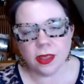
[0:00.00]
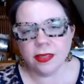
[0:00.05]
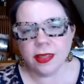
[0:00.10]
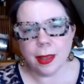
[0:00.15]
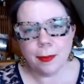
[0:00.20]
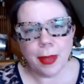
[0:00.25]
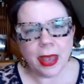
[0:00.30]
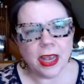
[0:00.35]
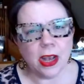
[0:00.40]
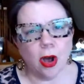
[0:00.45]
they
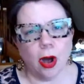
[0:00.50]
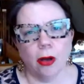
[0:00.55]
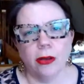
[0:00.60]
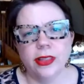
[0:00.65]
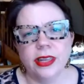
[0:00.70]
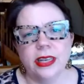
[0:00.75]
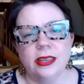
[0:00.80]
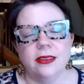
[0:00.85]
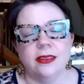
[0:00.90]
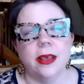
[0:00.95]
make all
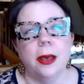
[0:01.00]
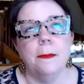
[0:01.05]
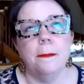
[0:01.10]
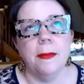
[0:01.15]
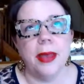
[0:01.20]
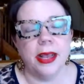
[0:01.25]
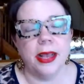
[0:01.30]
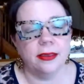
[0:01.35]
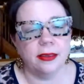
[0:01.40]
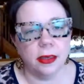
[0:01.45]
these
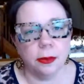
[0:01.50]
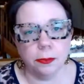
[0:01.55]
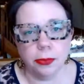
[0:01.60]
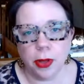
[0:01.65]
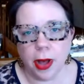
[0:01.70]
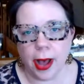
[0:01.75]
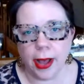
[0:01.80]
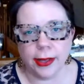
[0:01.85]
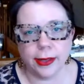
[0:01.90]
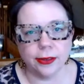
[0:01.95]
amazing
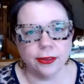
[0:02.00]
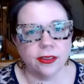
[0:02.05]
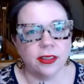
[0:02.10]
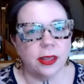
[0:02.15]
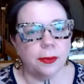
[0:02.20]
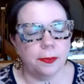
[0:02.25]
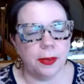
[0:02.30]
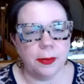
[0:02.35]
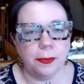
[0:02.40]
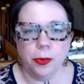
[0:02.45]
pliers
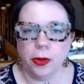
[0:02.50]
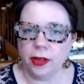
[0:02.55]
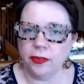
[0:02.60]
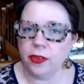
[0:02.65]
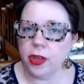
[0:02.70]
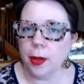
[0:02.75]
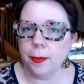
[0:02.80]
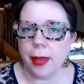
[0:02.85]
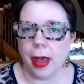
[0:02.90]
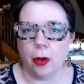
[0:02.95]
that people have
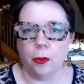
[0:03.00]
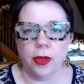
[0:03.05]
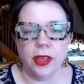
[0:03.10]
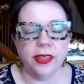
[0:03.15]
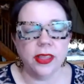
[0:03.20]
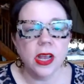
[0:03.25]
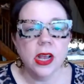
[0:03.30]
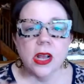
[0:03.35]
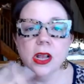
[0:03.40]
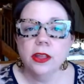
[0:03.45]
come out with
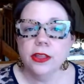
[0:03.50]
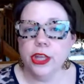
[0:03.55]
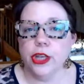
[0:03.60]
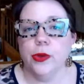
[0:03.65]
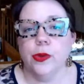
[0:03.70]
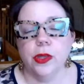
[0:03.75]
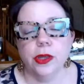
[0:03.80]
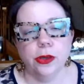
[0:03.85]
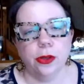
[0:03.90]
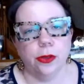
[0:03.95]

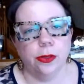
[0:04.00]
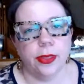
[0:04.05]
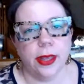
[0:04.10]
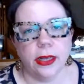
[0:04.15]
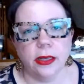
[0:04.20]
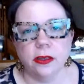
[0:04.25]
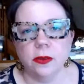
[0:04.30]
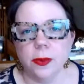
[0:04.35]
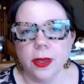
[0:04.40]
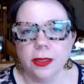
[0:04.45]
you can do
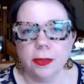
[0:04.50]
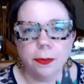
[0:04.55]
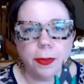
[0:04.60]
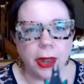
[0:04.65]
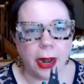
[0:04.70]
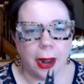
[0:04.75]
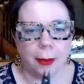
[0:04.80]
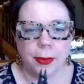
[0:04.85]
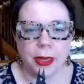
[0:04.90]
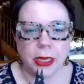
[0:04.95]
things with but
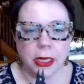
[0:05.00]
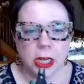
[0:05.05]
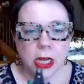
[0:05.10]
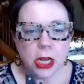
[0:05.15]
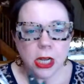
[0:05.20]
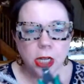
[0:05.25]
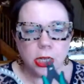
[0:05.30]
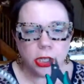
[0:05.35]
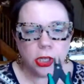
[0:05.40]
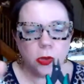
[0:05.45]
i mean
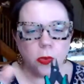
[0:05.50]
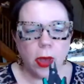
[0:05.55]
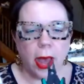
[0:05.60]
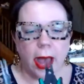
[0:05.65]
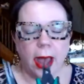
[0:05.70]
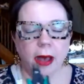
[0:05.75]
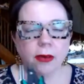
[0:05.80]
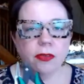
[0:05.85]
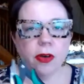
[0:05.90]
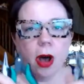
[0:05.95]
you
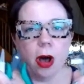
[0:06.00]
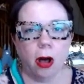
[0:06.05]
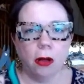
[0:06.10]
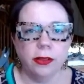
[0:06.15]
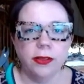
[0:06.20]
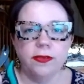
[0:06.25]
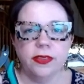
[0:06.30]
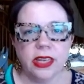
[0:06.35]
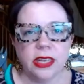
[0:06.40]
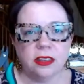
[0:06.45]
have all
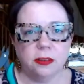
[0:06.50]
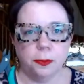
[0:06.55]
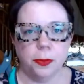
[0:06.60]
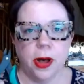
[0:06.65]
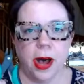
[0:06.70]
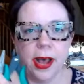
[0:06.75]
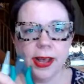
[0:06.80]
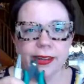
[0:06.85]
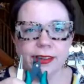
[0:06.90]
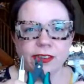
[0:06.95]
of these
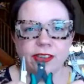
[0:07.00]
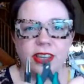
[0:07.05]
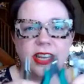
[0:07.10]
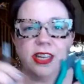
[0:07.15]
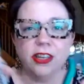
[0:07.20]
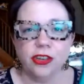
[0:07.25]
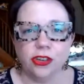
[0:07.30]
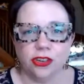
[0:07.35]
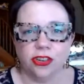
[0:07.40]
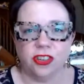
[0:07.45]
pliers
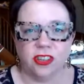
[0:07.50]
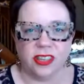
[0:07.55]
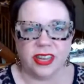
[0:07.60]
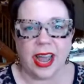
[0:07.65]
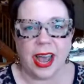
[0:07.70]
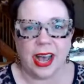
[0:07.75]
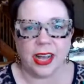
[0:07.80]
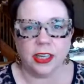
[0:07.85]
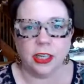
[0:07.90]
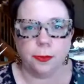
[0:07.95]
in your
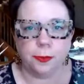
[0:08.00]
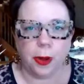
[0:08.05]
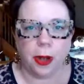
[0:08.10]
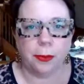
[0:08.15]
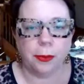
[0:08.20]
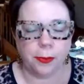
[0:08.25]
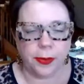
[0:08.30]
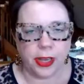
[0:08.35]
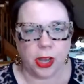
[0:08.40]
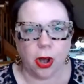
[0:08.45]
stash
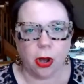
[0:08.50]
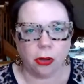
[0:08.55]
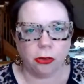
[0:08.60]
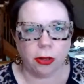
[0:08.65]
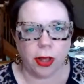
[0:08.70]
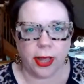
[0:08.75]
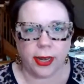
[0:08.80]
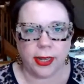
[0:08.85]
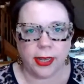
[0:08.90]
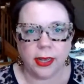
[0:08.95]
probably
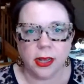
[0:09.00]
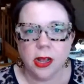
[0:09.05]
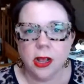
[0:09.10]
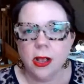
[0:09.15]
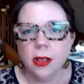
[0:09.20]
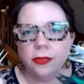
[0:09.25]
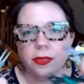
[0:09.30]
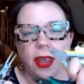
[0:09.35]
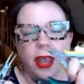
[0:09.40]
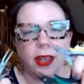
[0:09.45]
already
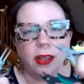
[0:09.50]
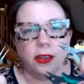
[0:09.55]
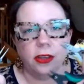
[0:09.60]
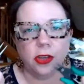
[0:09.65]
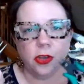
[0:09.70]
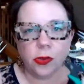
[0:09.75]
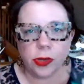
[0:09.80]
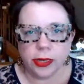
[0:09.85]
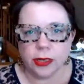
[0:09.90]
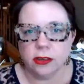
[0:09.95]
that
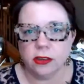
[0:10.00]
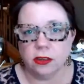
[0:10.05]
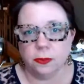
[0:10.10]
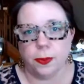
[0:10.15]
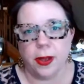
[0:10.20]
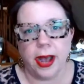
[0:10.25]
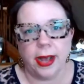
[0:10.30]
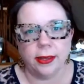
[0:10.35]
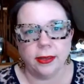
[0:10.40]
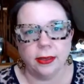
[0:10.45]
you can just
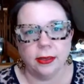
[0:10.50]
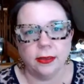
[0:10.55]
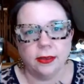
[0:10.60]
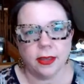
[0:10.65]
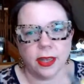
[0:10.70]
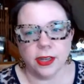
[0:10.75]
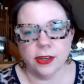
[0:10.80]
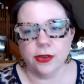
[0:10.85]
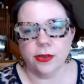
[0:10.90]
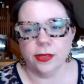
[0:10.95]
practice
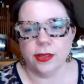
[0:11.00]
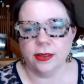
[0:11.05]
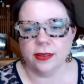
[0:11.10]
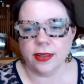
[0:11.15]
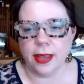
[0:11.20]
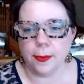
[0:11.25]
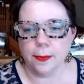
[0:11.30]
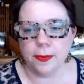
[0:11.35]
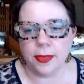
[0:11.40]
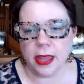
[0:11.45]
and do the
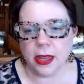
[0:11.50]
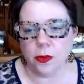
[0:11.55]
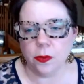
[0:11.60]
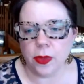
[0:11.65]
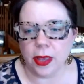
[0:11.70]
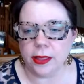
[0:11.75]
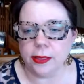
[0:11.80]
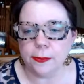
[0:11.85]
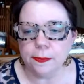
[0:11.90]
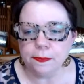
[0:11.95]
same thing
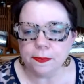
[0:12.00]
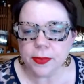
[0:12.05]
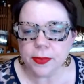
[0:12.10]
with